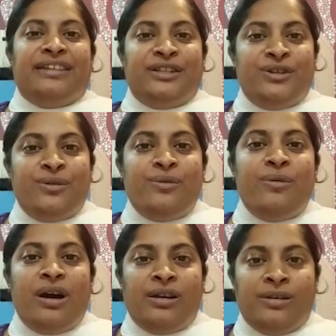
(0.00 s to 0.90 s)
that
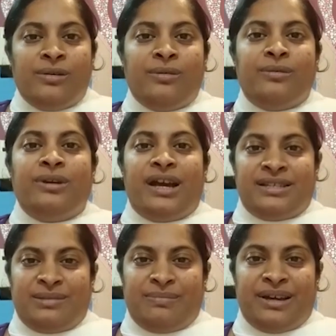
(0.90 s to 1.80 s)
you alone as
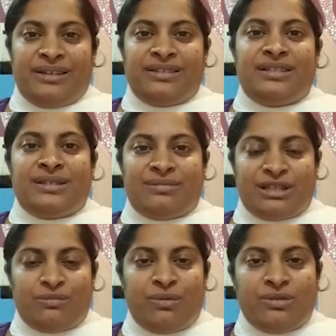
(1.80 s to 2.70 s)
a parent is
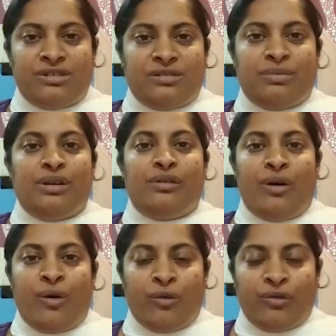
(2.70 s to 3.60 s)

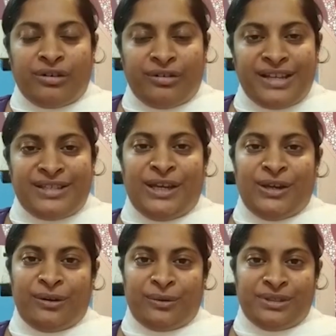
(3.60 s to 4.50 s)
responsible over raising
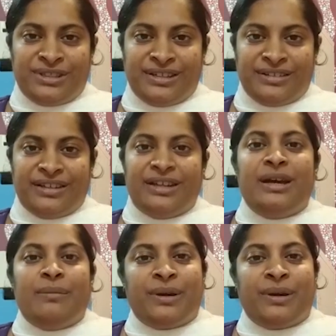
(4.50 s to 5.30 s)
your own children